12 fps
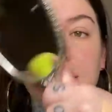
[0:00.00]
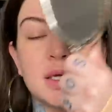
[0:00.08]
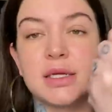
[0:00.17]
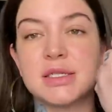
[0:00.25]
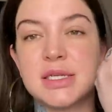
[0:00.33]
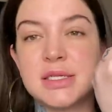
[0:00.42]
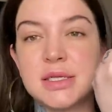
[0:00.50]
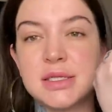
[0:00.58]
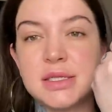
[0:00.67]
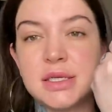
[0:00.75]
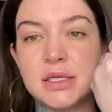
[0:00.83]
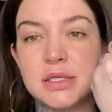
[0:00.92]
The
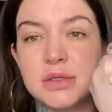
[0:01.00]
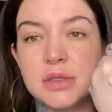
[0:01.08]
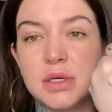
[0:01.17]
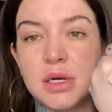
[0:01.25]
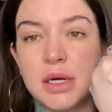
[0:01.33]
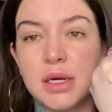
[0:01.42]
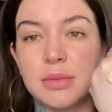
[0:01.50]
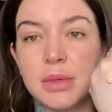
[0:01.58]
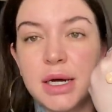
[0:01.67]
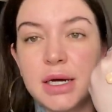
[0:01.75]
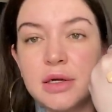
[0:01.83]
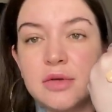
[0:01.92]
consistency is um,
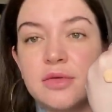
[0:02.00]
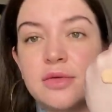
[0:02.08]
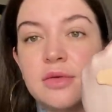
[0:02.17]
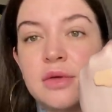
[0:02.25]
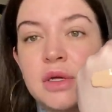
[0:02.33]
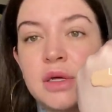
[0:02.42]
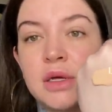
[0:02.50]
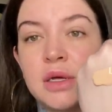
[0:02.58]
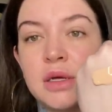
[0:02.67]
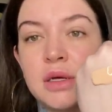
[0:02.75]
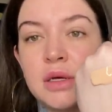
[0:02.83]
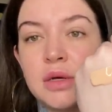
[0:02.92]
kind of
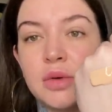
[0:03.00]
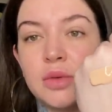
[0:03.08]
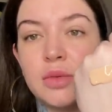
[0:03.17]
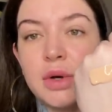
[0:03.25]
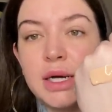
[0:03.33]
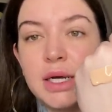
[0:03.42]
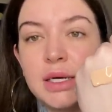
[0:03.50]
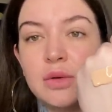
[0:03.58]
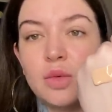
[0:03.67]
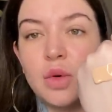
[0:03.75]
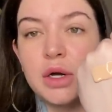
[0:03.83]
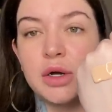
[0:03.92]
runny,
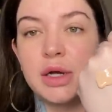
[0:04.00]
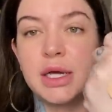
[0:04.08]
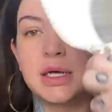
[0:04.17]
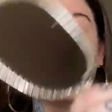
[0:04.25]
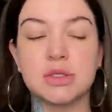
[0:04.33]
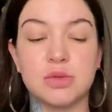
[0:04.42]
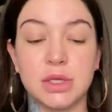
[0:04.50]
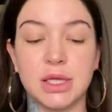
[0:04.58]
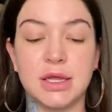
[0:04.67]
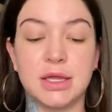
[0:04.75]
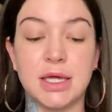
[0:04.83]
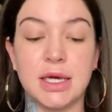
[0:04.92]
watery. It's really
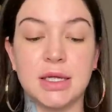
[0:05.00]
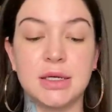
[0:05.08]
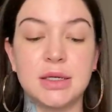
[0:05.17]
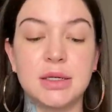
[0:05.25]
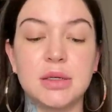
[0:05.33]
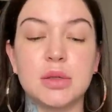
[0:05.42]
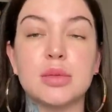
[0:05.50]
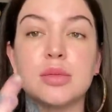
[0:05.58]
thin.